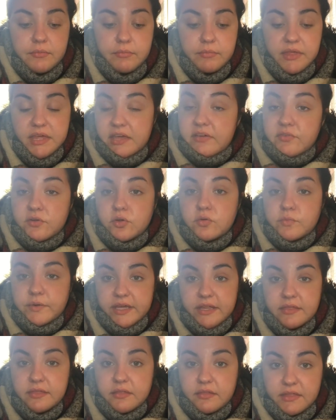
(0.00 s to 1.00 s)
evil
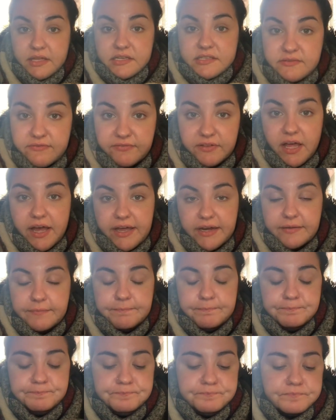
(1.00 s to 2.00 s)
with this flood.
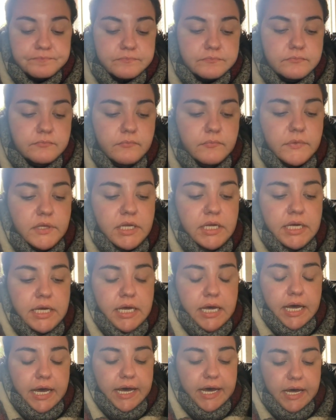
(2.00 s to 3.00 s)

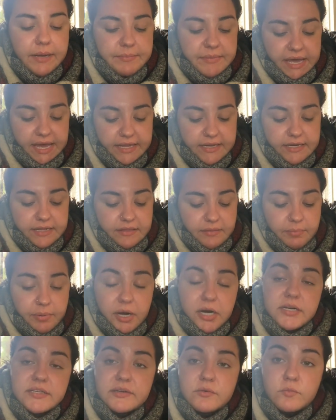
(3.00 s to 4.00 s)
And the
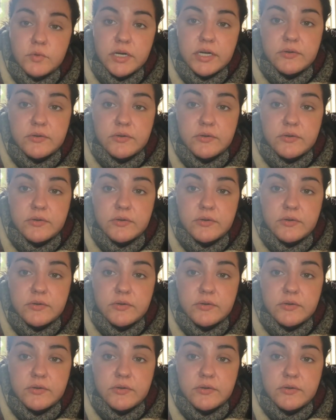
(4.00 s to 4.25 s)
part that we're